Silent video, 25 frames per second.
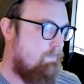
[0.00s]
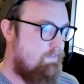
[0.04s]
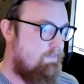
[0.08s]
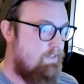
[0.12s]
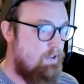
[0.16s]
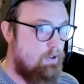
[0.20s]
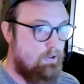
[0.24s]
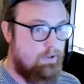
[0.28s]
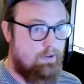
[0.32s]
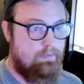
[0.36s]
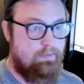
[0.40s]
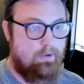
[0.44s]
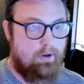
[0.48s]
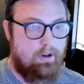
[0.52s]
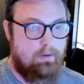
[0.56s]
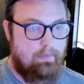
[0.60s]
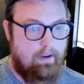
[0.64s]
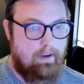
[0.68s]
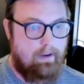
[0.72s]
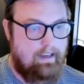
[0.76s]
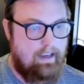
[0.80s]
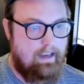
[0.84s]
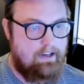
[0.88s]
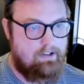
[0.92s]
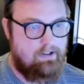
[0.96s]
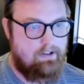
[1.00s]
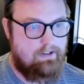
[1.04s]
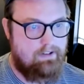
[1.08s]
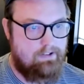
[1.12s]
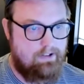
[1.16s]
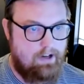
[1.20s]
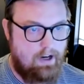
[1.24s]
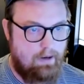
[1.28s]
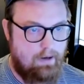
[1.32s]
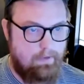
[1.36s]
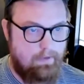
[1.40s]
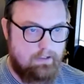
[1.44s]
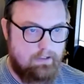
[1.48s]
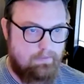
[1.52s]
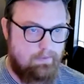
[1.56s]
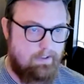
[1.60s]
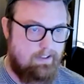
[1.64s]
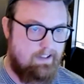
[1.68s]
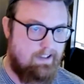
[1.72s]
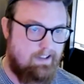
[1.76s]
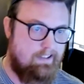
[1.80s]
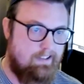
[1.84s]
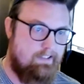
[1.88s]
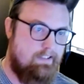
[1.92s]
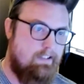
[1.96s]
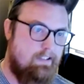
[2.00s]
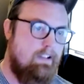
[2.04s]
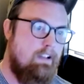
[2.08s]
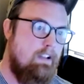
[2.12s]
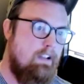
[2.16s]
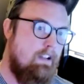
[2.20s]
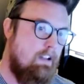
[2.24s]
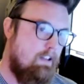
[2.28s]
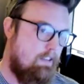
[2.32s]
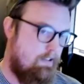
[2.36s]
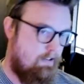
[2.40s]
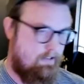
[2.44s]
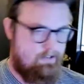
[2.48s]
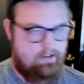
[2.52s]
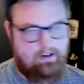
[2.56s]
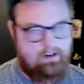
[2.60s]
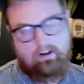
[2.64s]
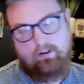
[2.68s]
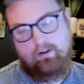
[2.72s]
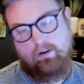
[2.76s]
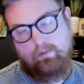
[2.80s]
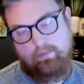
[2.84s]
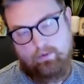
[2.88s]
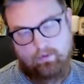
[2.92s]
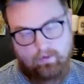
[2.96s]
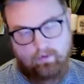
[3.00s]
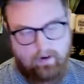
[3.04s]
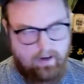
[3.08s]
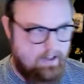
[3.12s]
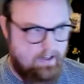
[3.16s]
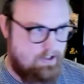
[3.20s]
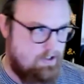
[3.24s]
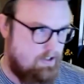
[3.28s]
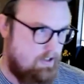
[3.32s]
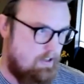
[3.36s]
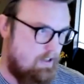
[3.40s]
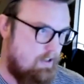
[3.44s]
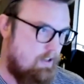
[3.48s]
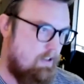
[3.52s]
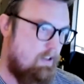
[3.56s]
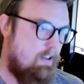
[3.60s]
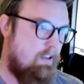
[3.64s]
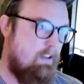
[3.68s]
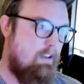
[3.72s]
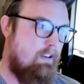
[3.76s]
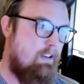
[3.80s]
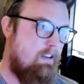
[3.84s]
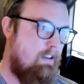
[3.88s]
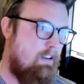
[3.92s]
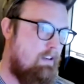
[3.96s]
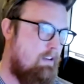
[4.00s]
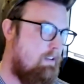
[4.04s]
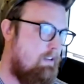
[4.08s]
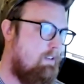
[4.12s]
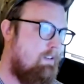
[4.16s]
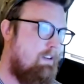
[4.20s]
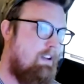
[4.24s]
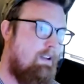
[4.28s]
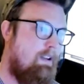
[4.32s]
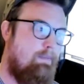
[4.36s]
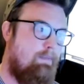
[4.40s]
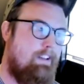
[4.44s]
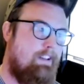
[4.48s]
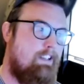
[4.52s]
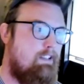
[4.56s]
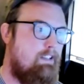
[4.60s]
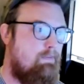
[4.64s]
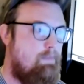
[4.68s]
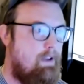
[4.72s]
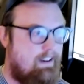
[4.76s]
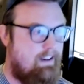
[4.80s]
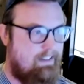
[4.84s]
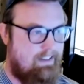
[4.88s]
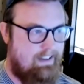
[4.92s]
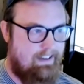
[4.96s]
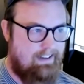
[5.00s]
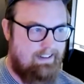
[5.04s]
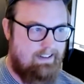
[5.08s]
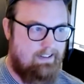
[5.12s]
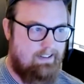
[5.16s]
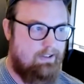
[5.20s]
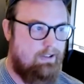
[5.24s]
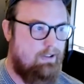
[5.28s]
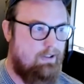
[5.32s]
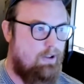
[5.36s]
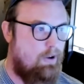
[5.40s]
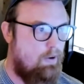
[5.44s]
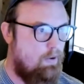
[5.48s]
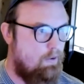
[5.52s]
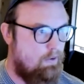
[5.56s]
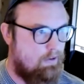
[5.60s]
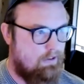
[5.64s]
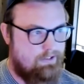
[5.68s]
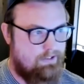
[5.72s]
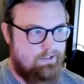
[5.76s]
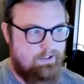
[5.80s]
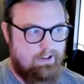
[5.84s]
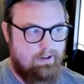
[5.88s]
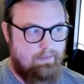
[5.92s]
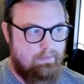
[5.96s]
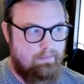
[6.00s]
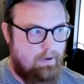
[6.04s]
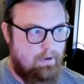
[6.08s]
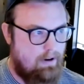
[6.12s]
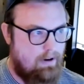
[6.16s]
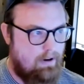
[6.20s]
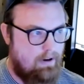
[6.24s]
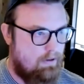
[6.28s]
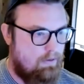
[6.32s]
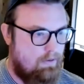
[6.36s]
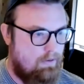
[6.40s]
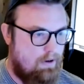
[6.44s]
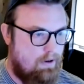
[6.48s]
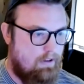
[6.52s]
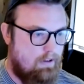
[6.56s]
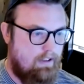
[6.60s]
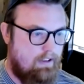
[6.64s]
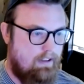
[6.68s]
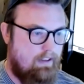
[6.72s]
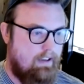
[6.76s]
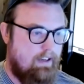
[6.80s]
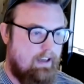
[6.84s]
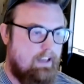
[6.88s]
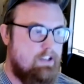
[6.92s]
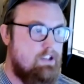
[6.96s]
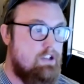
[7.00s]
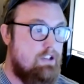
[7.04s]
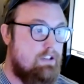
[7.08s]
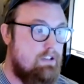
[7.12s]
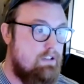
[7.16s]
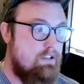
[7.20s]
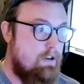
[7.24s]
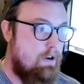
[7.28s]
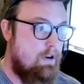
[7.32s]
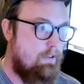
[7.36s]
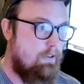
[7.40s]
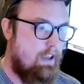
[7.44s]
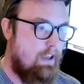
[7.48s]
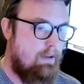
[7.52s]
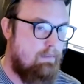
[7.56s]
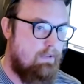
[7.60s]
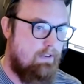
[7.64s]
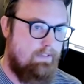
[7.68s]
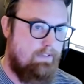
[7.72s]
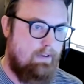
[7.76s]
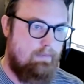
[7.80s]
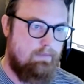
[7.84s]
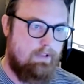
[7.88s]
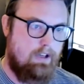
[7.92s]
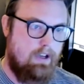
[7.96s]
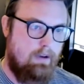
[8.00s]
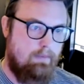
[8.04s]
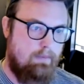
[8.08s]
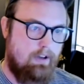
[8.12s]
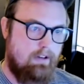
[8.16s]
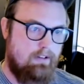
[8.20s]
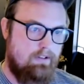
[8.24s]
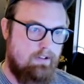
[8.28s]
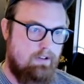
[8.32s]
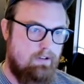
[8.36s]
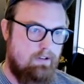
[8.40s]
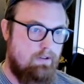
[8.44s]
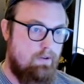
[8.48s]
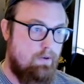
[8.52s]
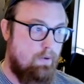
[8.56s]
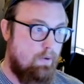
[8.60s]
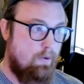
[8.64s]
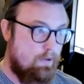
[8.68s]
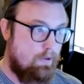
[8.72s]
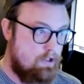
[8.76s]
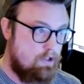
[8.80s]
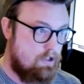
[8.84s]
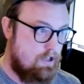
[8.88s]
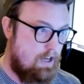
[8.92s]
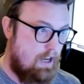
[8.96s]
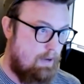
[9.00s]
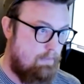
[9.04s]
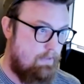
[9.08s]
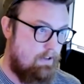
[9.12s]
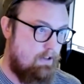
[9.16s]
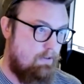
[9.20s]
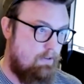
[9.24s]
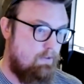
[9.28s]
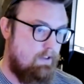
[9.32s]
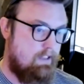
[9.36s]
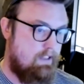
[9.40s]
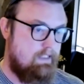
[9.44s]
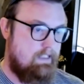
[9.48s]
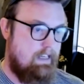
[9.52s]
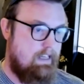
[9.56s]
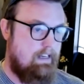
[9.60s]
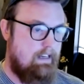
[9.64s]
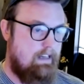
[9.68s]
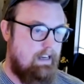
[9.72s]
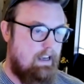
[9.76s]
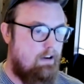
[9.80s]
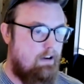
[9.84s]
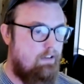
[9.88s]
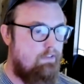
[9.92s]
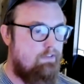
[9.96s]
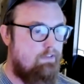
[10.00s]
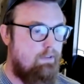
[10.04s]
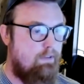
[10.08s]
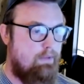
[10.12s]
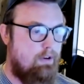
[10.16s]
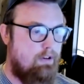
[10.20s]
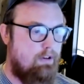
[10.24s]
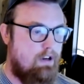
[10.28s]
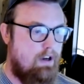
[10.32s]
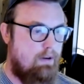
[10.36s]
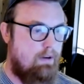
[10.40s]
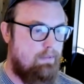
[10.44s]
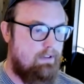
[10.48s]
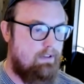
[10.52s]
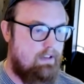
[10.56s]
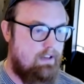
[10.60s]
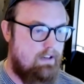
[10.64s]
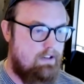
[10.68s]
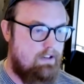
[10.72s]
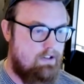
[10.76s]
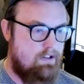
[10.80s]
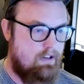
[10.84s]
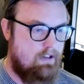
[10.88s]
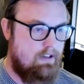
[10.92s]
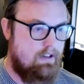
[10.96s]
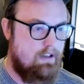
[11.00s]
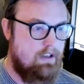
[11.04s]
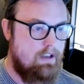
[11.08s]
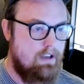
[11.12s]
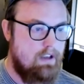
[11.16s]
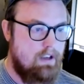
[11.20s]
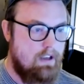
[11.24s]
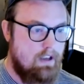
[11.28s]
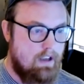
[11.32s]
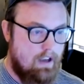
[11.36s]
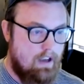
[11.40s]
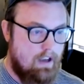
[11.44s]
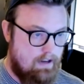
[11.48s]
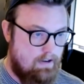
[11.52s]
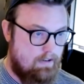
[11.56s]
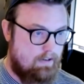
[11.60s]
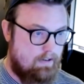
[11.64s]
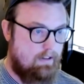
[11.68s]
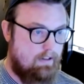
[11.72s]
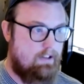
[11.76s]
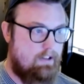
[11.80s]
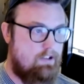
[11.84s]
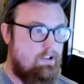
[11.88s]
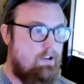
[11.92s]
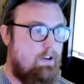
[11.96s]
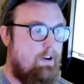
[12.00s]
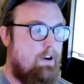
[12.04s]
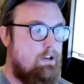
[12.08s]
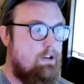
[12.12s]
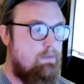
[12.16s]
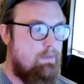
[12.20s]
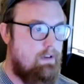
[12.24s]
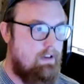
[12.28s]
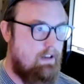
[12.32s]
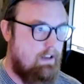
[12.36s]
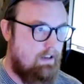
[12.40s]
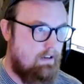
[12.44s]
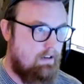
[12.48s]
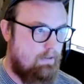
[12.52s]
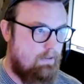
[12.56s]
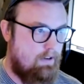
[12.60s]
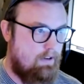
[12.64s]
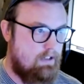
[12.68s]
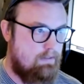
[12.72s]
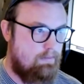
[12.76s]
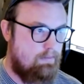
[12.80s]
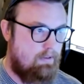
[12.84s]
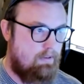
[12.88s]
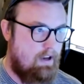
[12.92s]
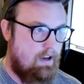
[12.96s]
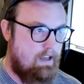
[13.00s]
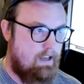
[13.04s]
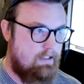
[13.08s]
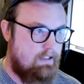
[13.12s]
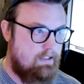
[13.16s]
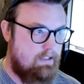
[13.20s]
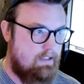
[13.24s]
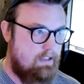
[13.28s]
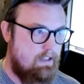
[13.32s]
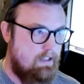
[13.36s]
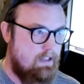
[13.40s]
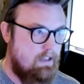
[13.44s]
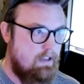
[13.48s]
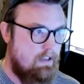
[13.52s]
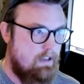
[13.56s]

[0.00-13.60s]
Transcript: feel the burn of my cash at Starbucks because they're a giant corporation. I'm expecting a lower subpar quality. Like, I just know that. But if I'm coming to your shop and you want to stand out from your competition and you're going to charge me an increased price,